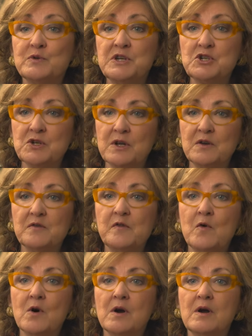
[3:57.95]
tradition
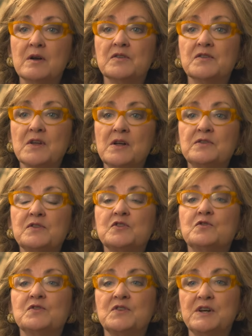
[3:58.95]
for sons
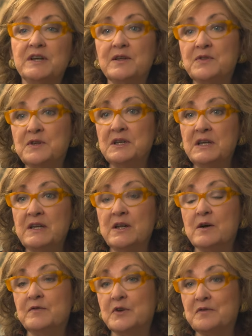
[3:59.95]
to study
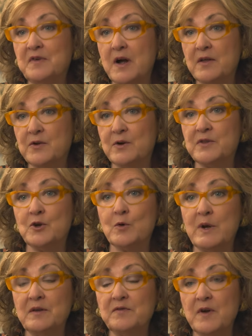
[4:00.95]
knee of their father and their
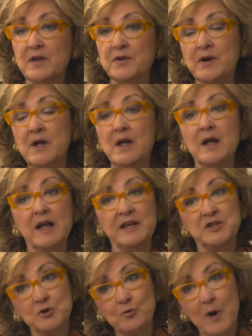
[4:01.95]
grandfather
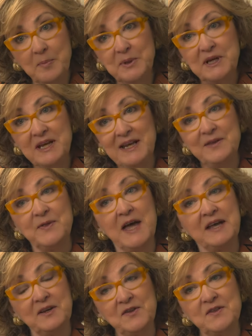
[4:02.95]
and to replicate
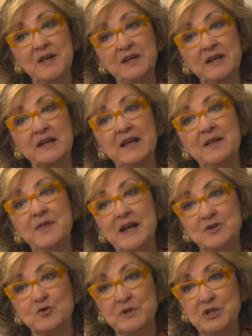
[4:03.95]
that aesthetic and
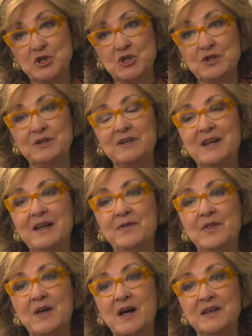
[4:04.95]
that tradition
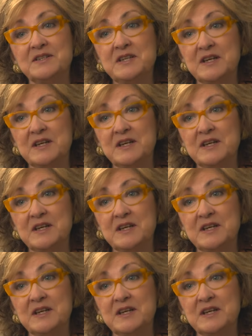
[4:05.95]
and that